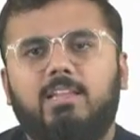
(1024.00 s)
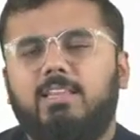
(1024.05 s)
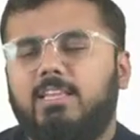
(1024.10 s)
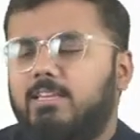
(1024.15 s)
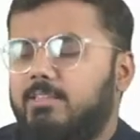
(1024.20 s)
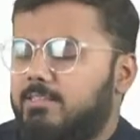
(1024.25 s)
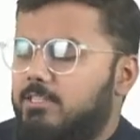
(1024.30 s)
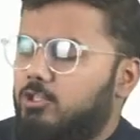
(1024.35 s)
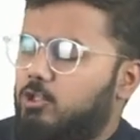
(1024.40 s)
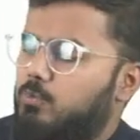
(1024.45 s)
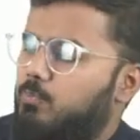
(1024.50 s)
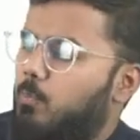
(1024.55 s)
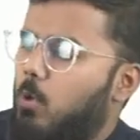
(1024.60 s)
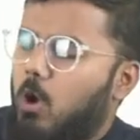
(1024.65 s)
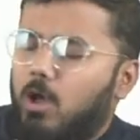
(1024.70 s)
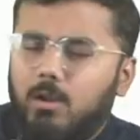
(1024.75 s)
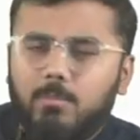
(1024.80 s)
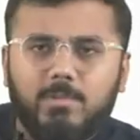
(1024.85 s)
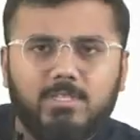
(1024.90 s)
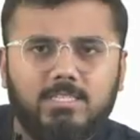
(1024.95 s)
and there is a
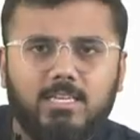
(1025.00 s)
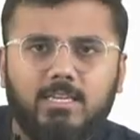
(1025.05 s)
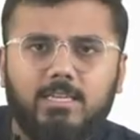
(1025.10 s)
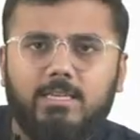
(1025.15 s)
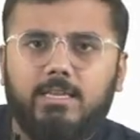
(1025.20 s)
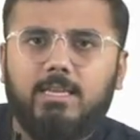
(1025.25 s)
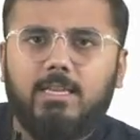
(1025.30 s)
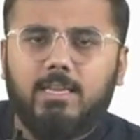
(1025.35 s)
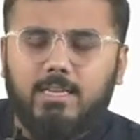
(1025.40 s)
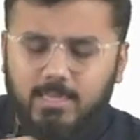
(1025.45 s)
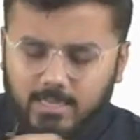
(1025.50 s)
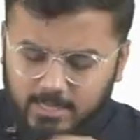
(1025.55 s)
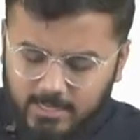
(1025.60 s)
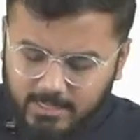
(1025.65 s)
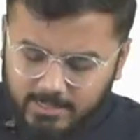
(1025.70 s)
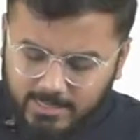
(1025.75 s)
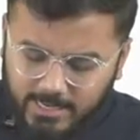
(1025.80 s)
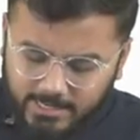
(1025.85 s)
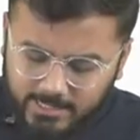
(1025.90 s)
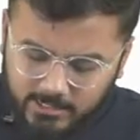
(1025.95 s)
small muscle here
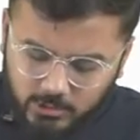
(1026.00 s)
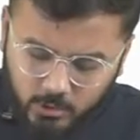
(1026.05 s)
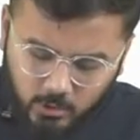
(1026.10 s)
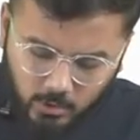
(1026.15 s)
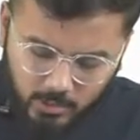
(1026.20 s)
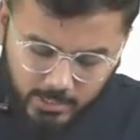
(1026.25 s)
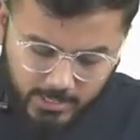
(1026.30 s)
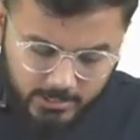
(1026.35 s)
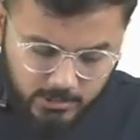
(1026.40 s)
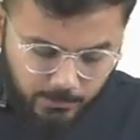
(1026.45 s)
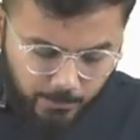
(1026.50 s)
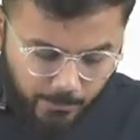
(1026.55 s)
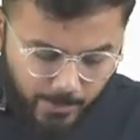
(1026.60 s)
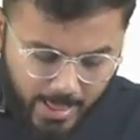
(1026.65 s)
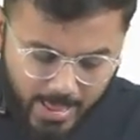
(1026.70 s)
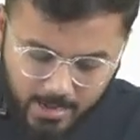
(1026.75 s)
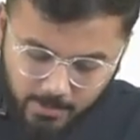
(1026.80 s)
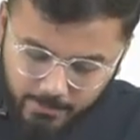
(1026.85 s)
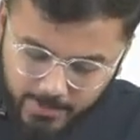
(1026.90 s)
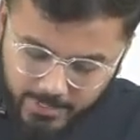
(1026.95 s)
that is called as
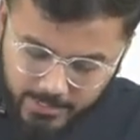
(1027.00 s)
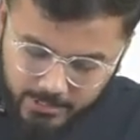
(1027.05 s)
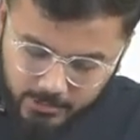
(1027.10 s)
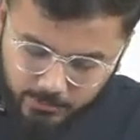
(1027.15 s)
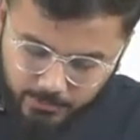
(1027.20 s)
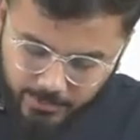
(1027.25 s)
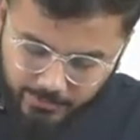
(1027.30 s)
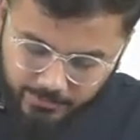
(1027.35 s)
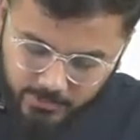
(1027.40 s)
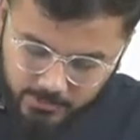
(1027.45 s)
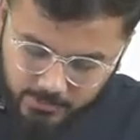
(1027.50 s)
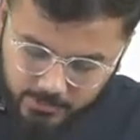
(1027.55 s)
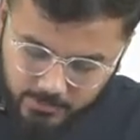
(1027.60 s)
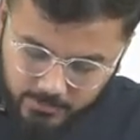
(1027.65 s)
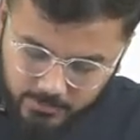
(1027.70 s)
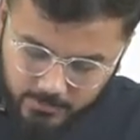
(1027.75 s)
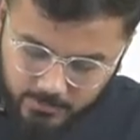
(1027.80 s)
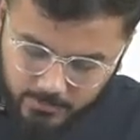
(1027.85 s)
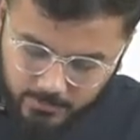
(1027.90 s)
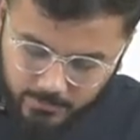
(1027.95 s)
palmaris brevis.